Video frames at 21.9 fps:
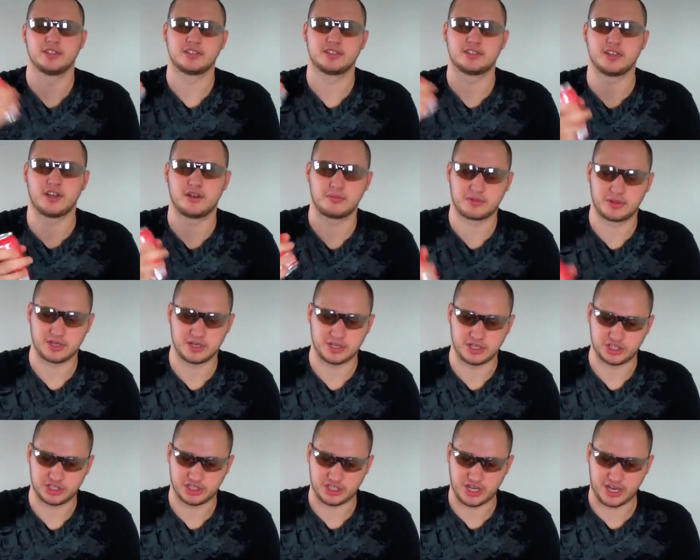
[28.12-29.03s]
So I'm
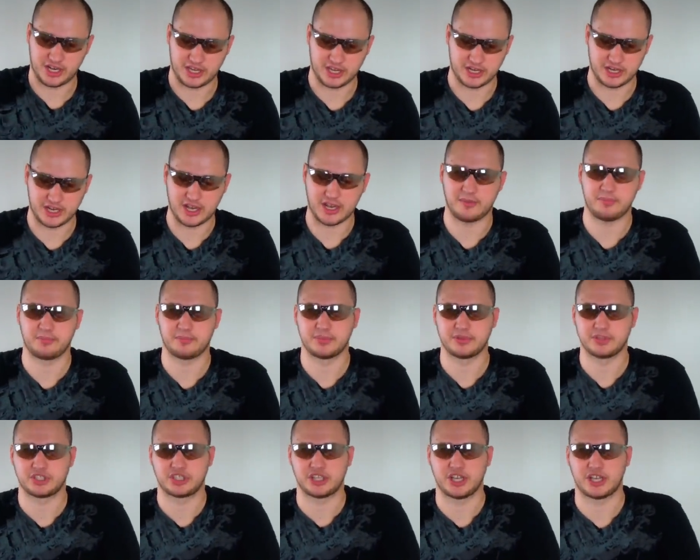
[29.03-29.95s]
gonna shake it
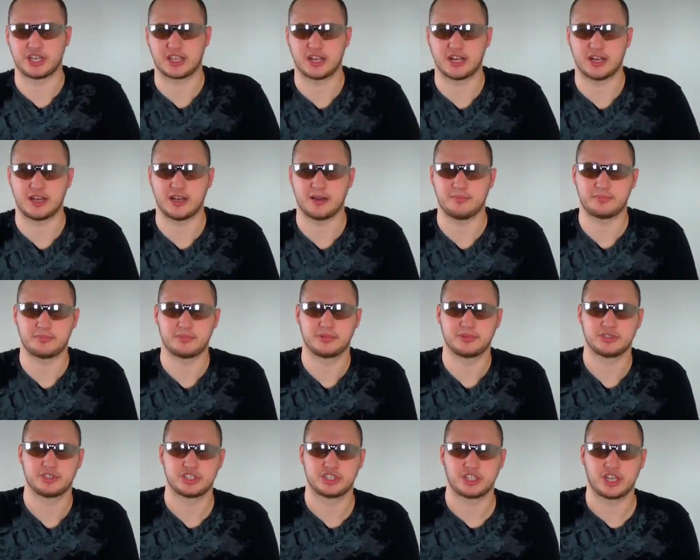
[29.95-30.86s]
up, shake it
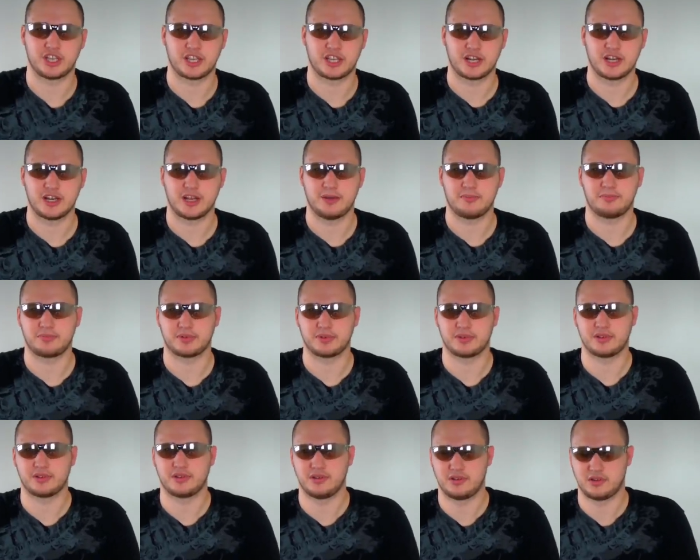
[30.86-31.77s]
up, shake it
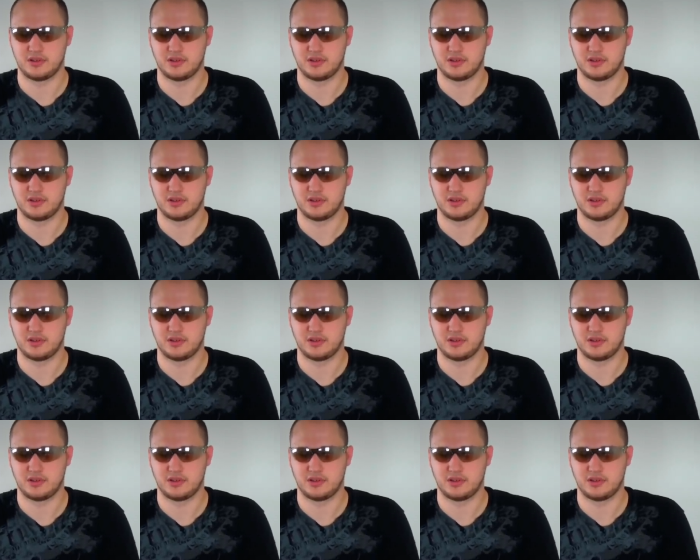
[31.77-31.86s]
up.